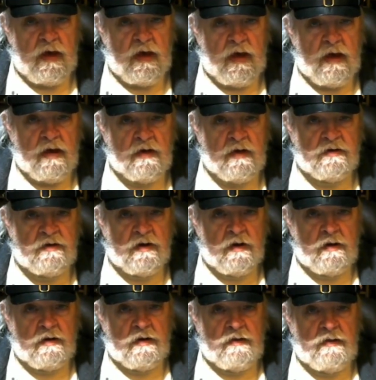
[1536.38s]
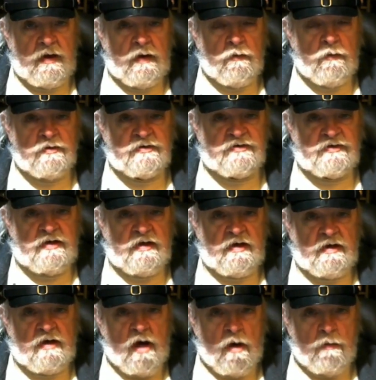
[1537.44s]
And it was
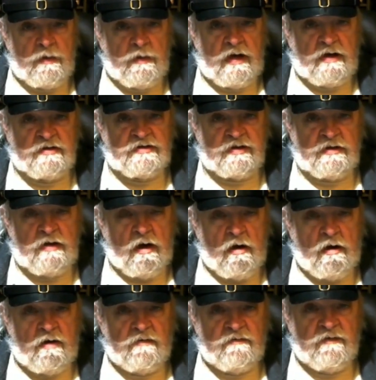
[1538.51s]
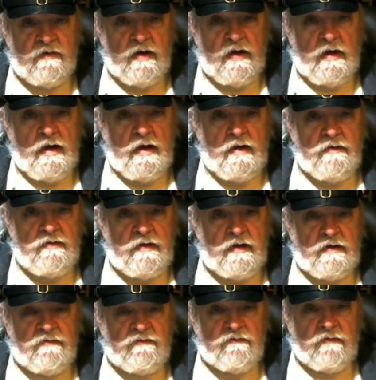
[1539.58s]
the culmination of
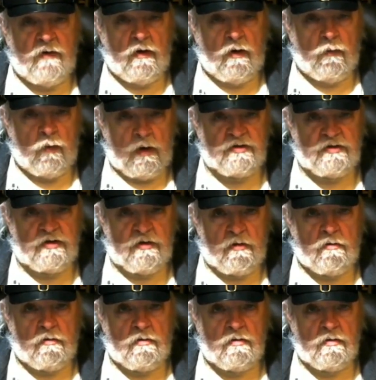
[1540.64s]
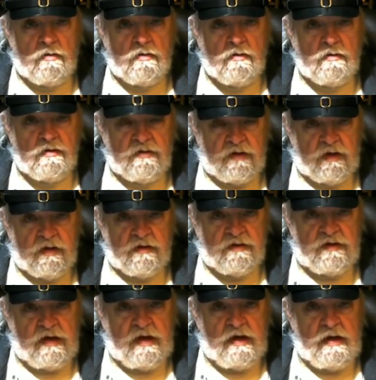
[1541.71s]
the original
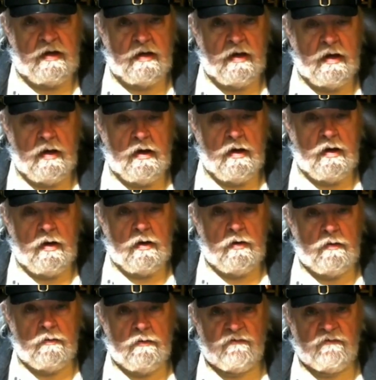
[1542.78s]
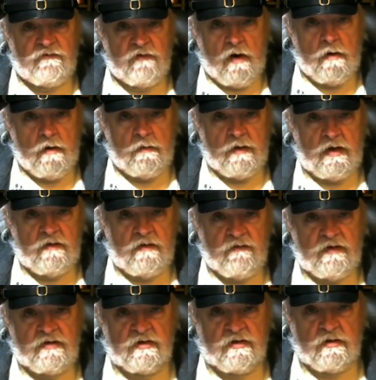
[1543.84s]
D&D from
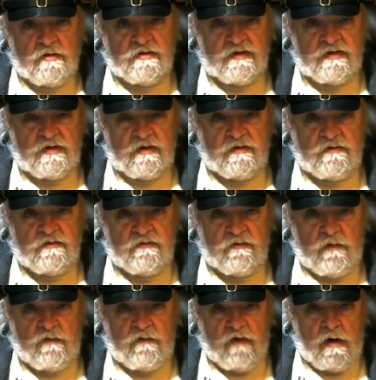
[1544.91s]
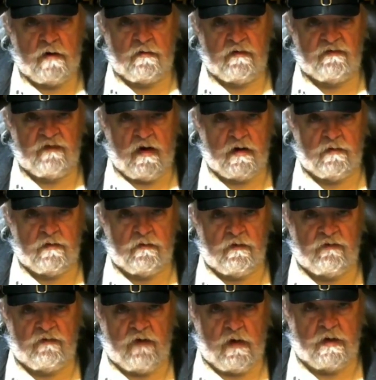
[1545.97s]
individuals refine
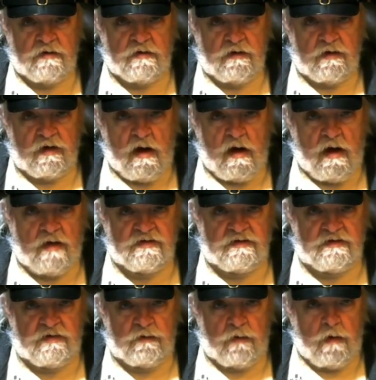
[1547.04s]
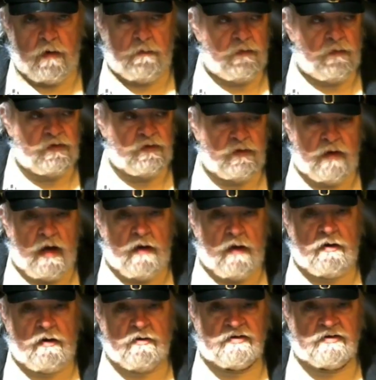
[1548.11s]
to the gods to
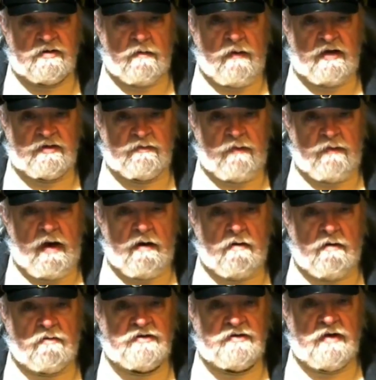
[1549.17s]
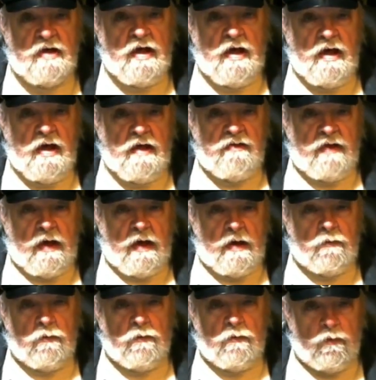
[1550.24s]
now here's the mass battles
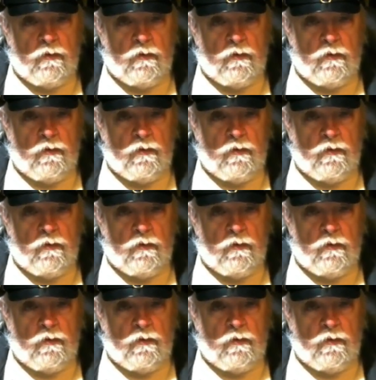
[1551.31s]
that